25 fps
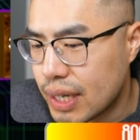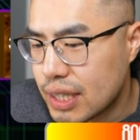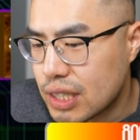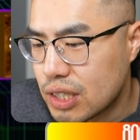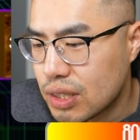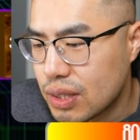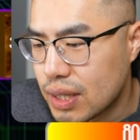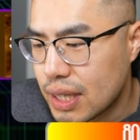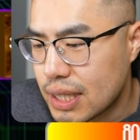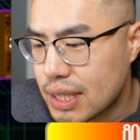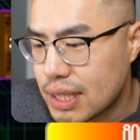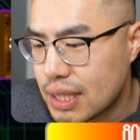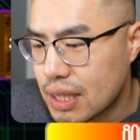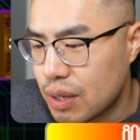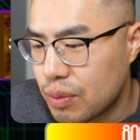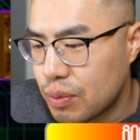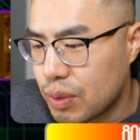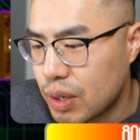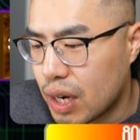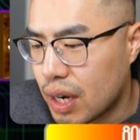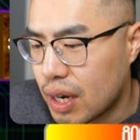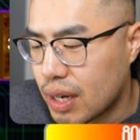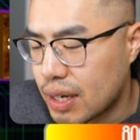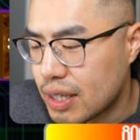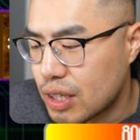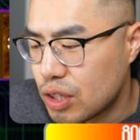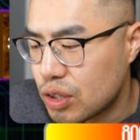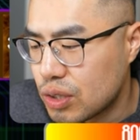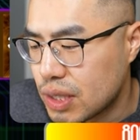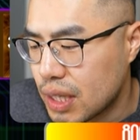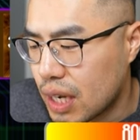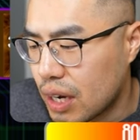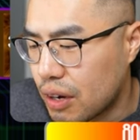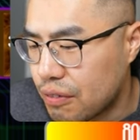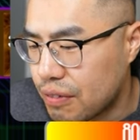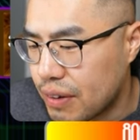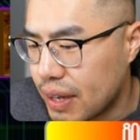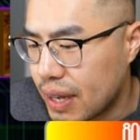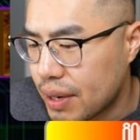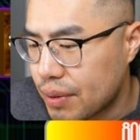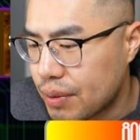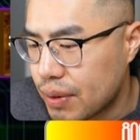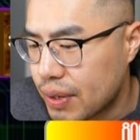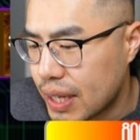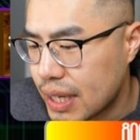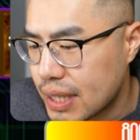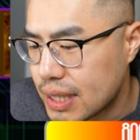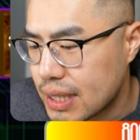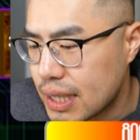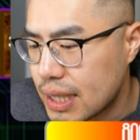So let's say we got to Chao Fang. Well,
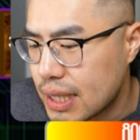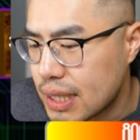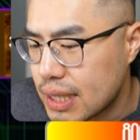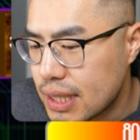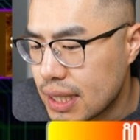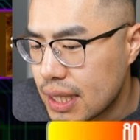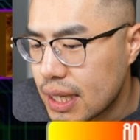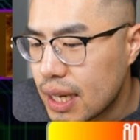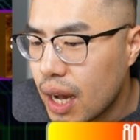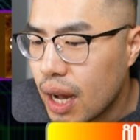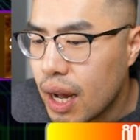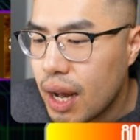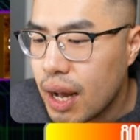that's easy.